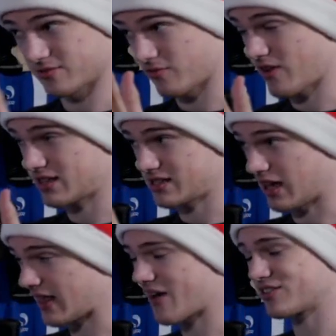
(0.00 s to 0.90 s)
Fancy that.
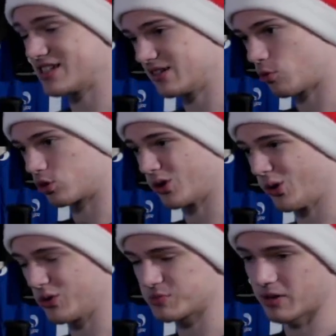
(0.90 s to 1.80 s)
They have conceded more
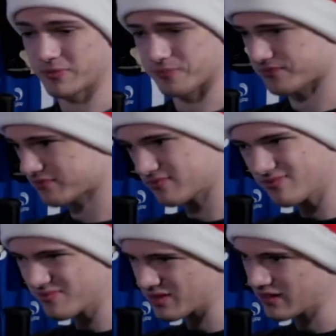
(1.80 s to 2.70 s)
goals, but
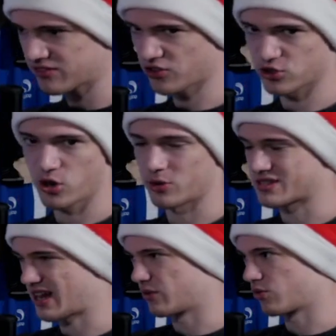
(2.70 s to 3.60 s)
it's also coincided with